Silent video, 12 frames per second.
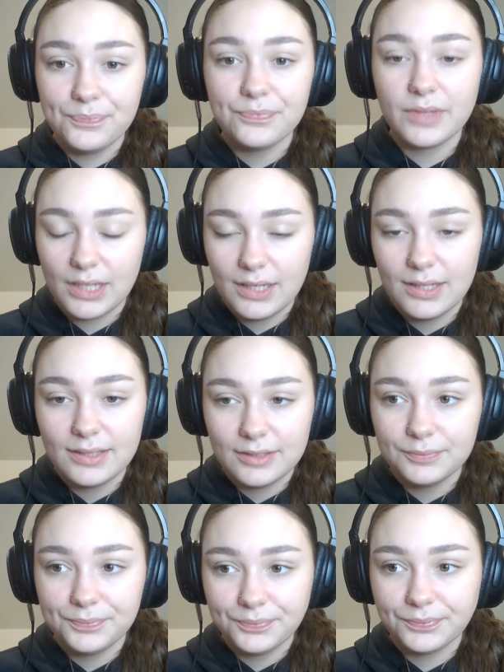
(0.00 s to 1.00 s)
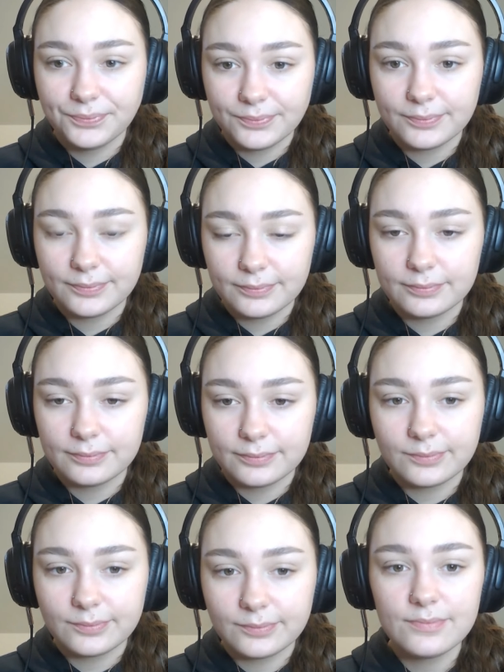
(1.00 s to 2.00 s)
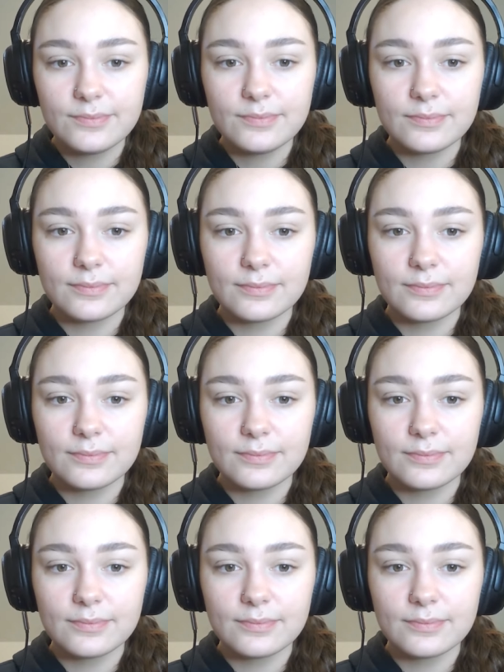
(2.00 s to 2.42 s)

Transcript: I know Mitten called him a smiling